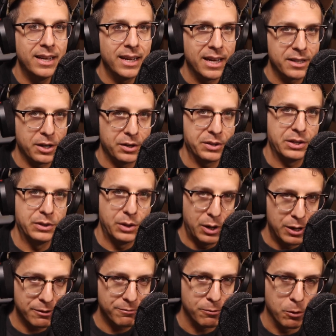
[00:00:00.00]
And on the
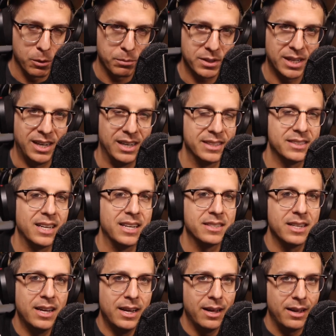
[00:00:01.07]
long form content,